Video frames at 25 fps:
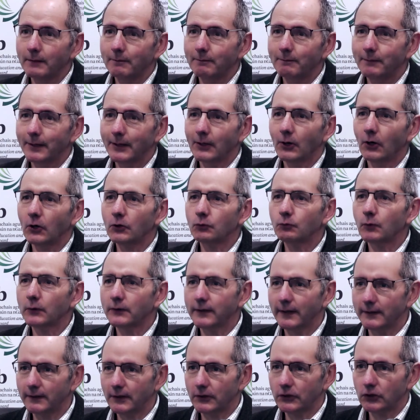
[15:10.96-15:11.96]
Because
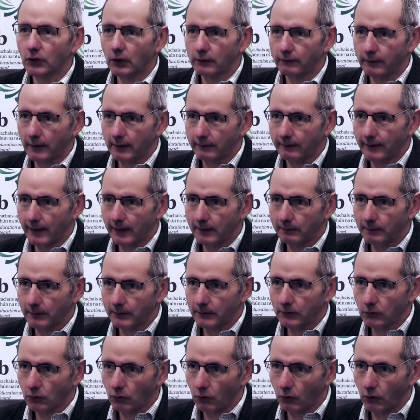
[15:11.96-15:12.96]
within the software
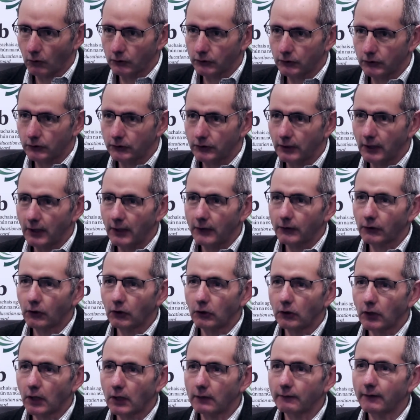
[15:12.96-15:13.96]
development courses, there are
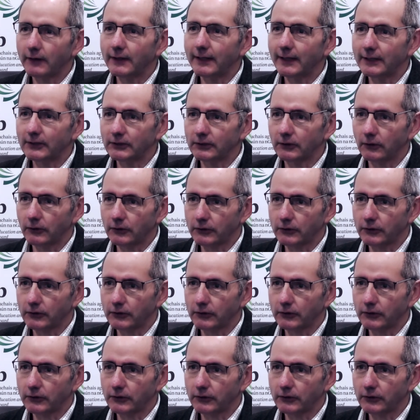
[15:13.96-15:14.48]
a lot of additional